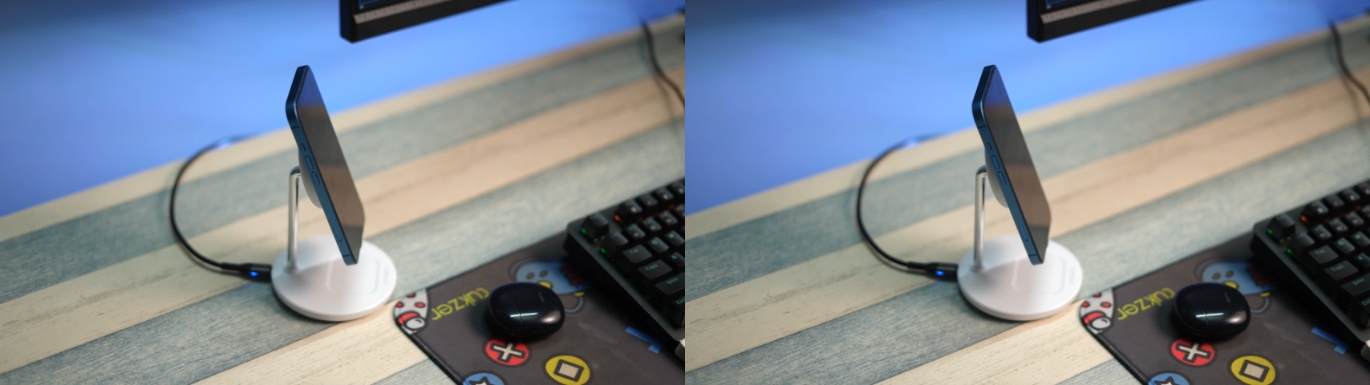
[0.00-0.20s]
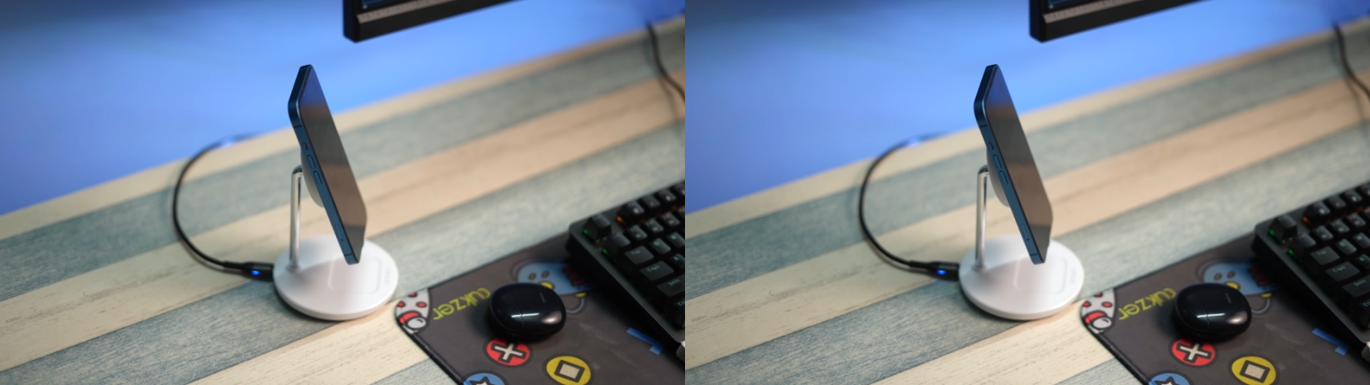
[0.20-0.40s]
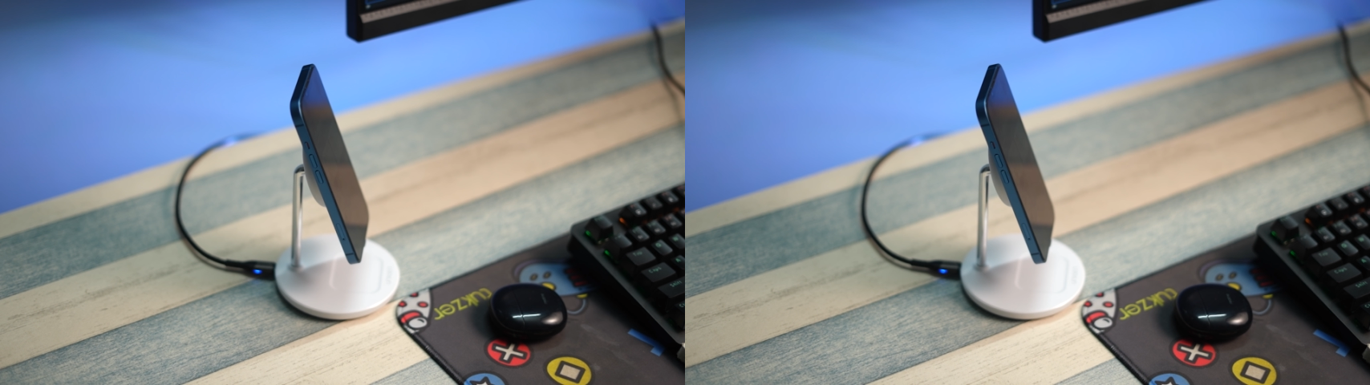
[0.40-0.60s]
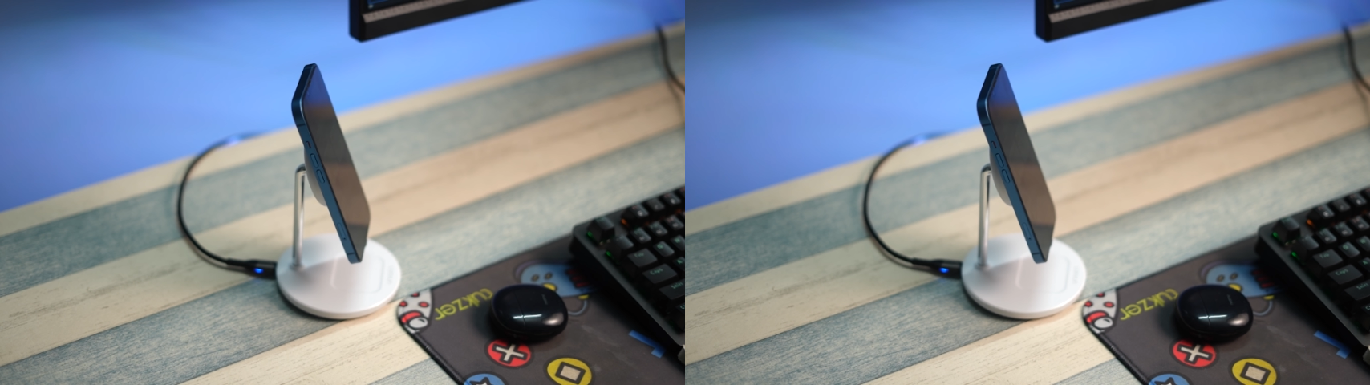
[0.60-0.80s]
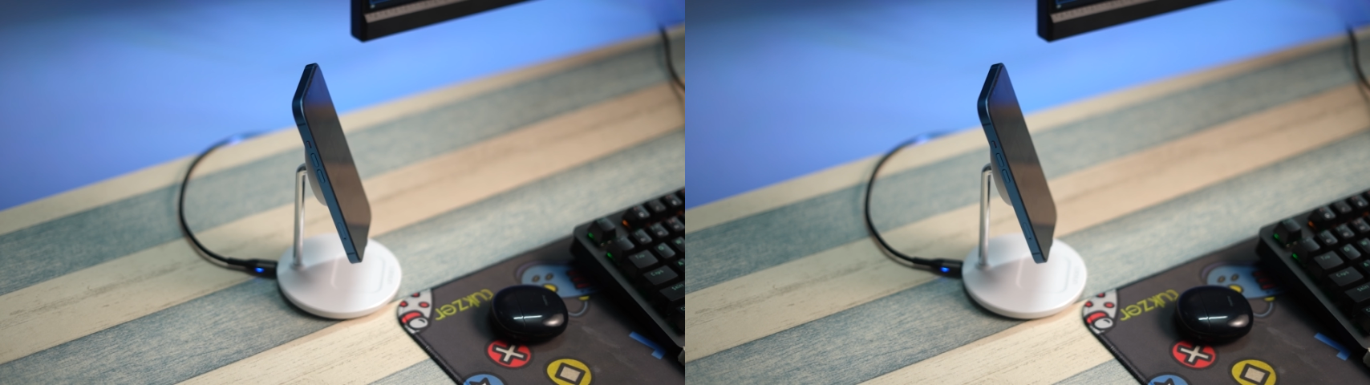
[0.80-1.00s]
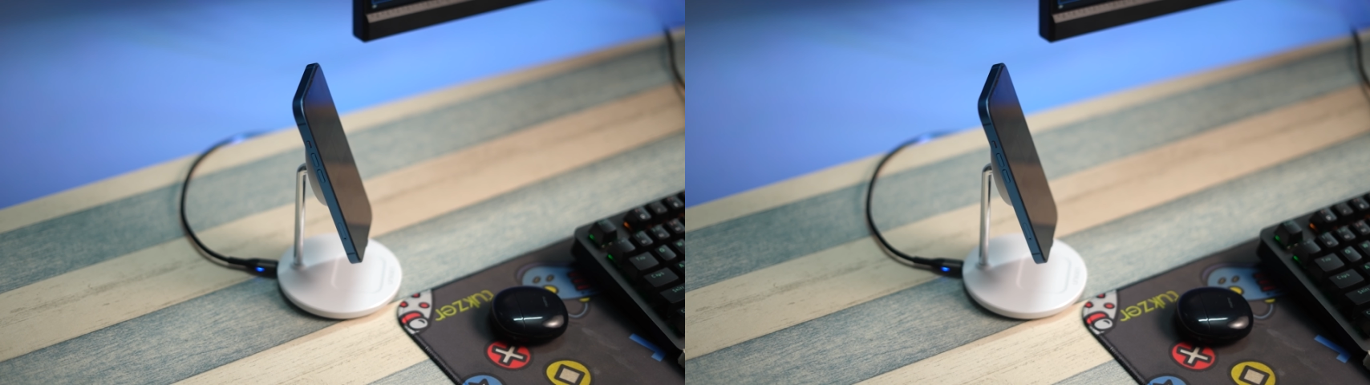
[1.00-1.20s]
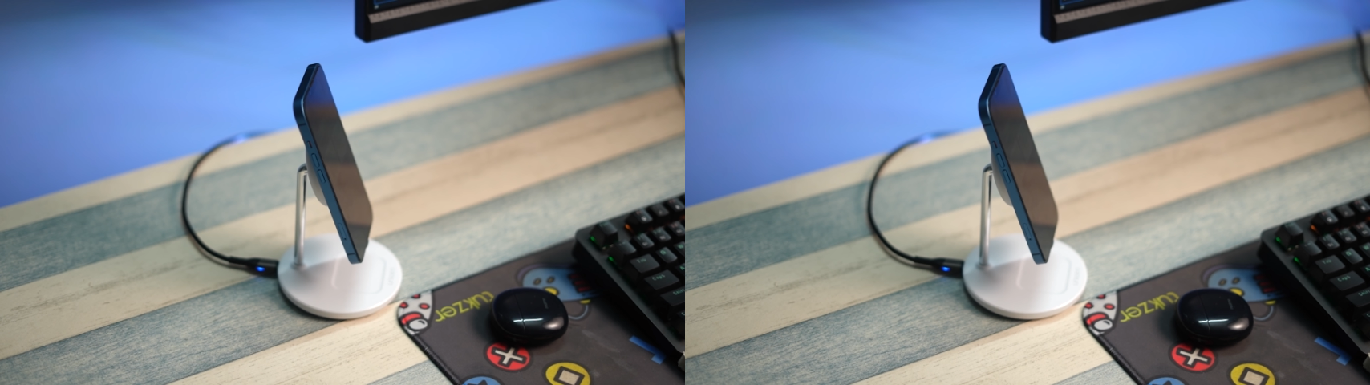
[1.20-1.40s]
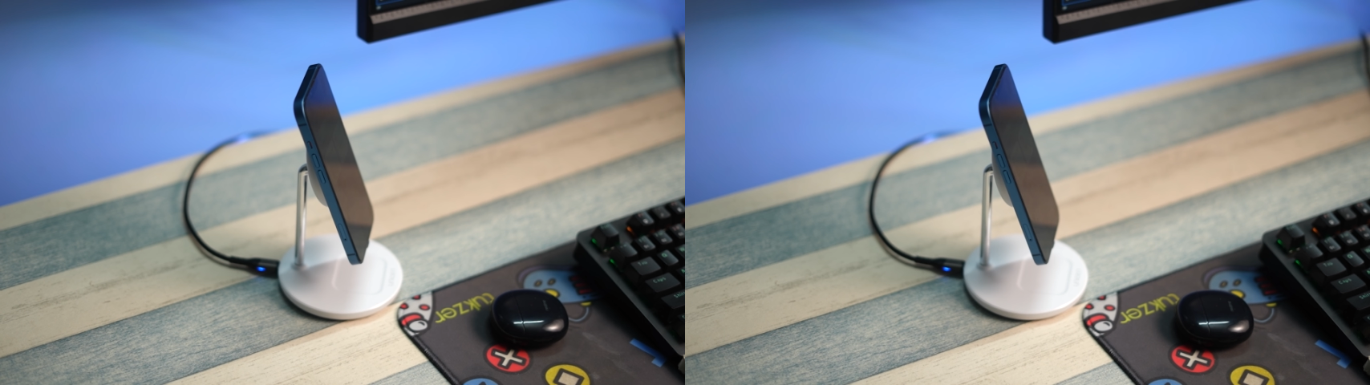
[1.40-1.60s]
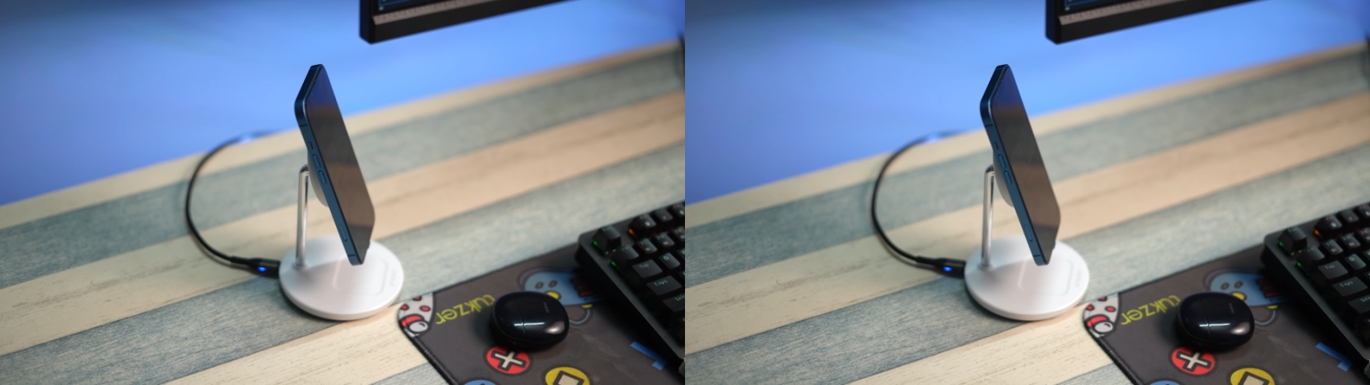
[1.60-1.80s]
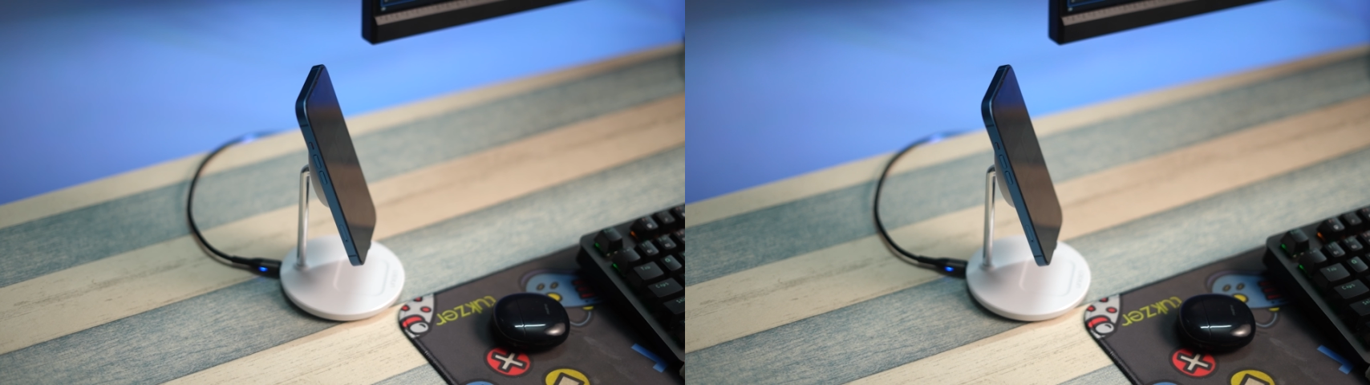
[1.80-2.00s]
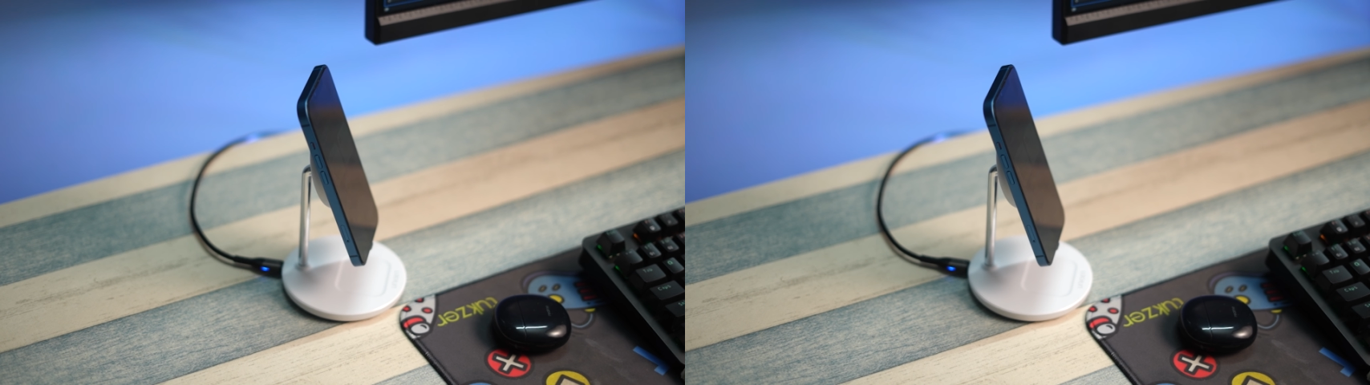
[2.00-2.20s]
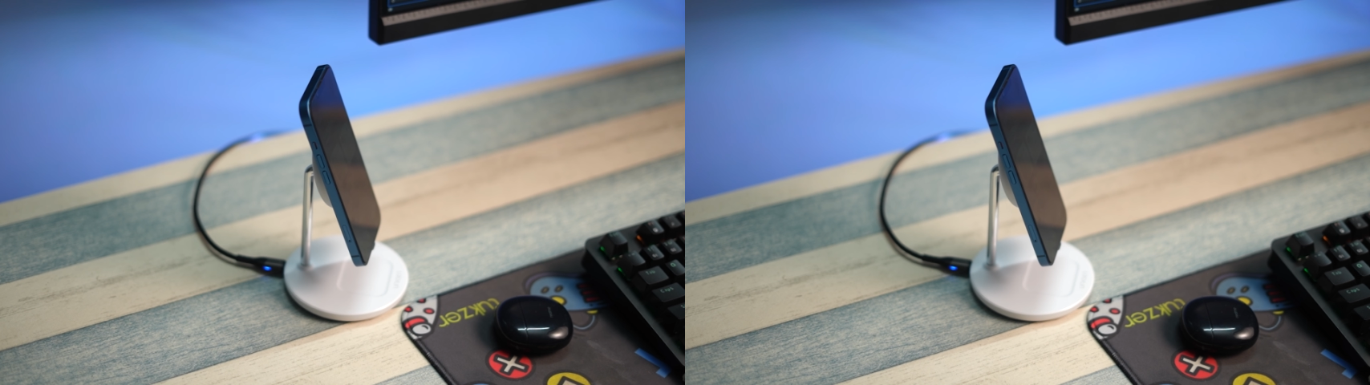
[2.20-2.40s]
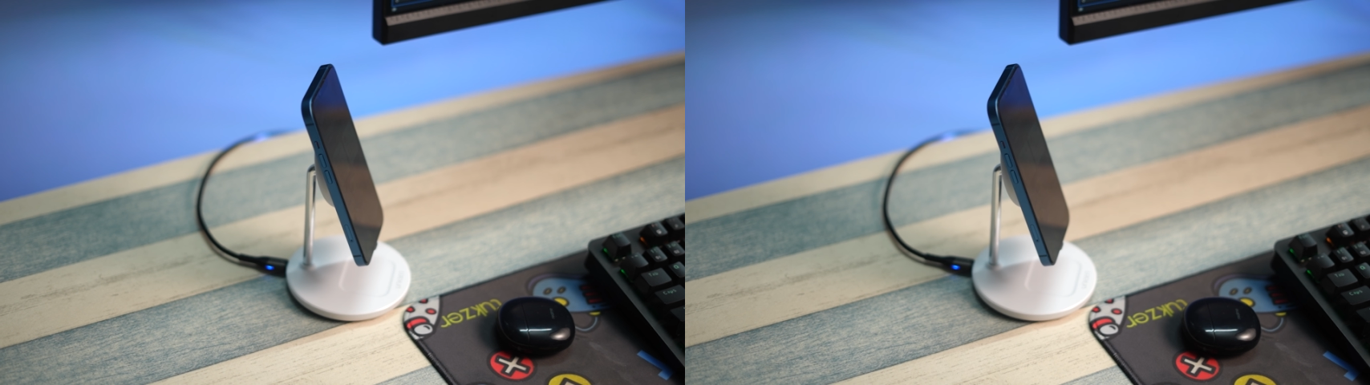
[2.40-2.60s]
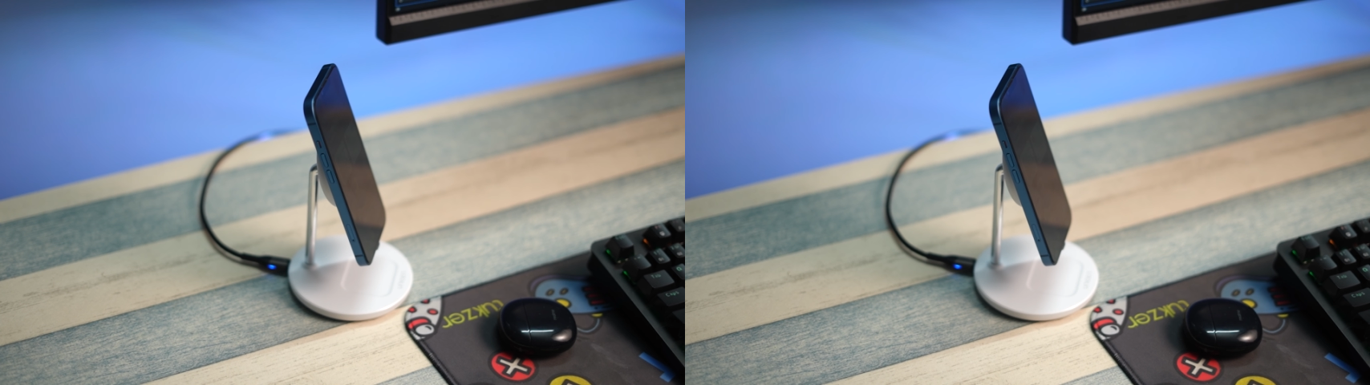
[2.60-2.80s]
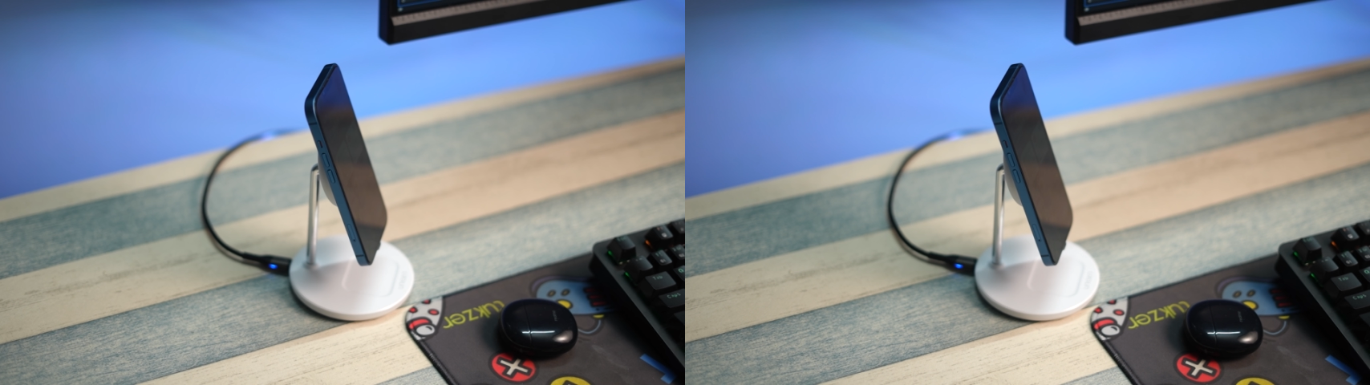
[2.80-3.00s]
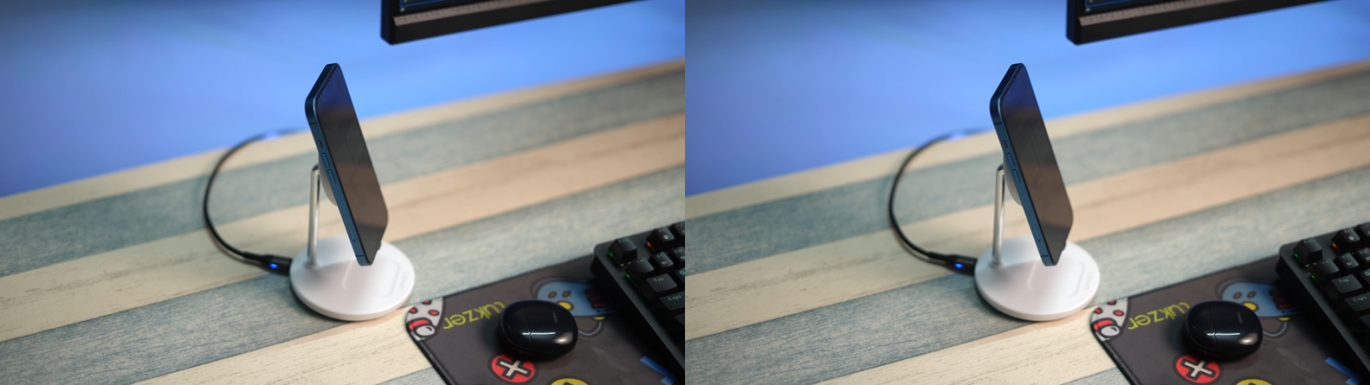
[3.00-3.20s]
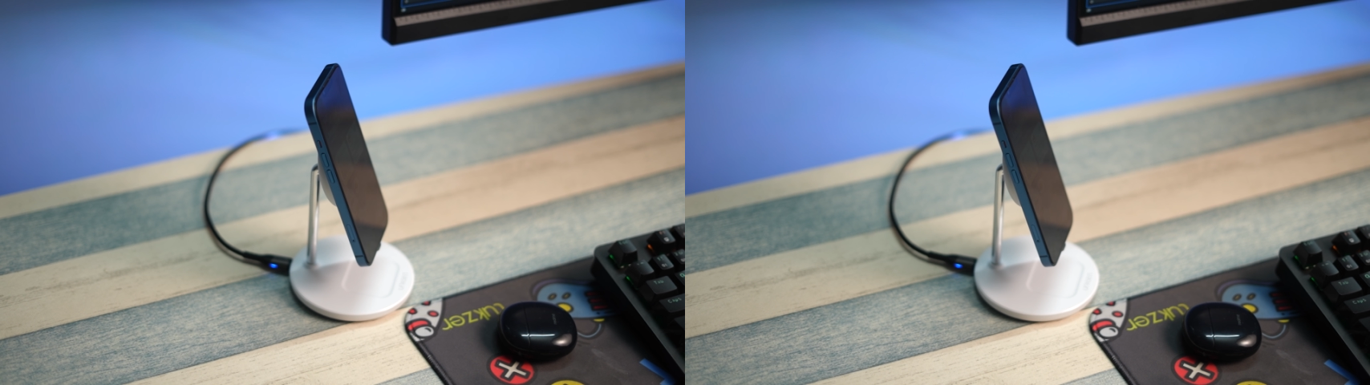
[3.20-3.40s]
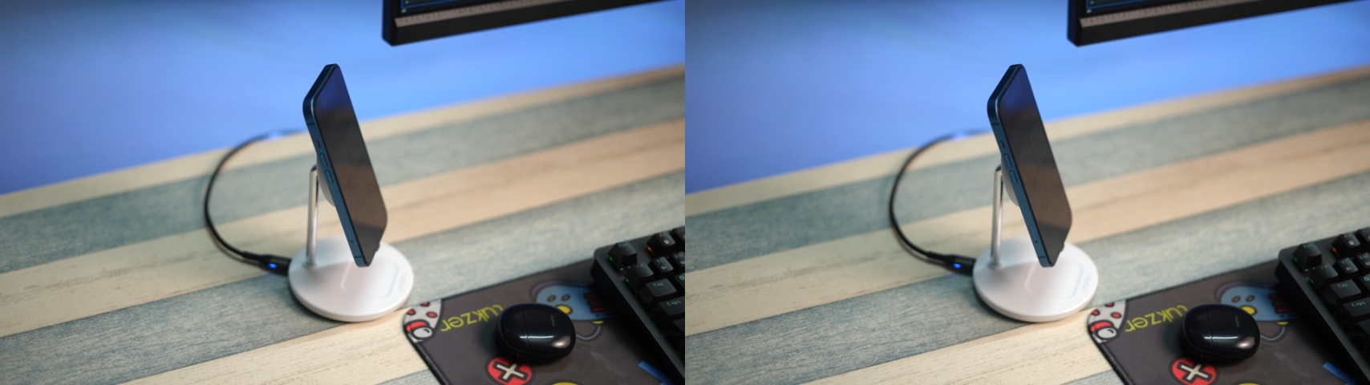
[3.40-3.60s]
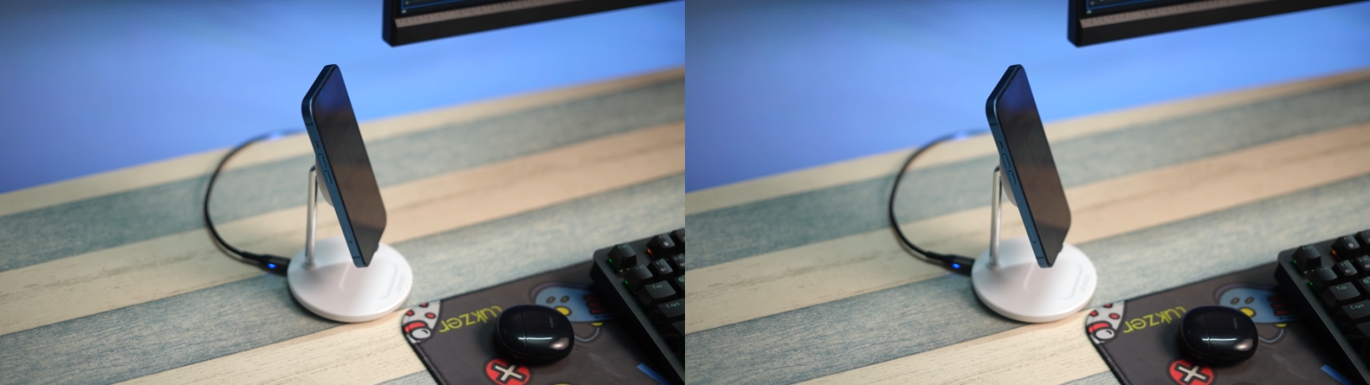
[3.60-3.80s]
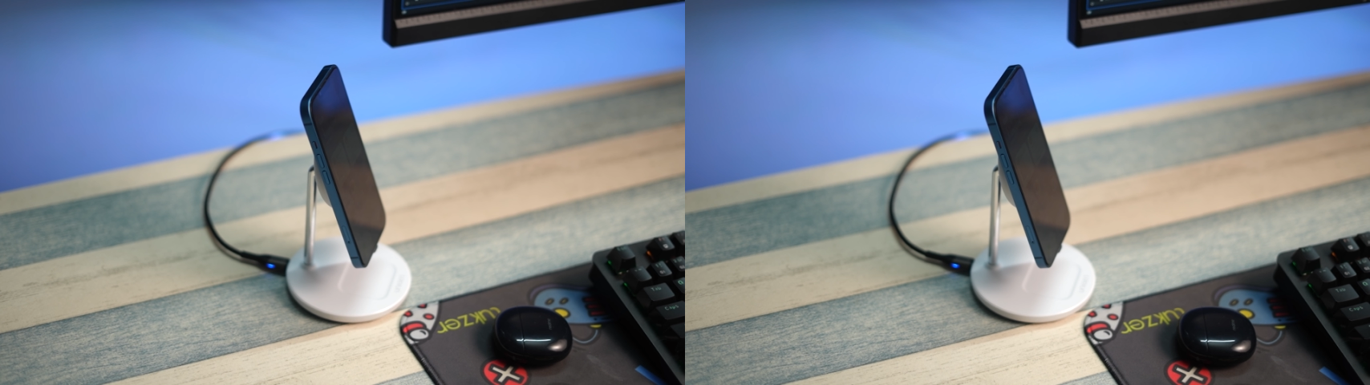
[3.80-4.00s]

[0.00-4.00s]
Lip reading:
Nobody's mouth can be seen.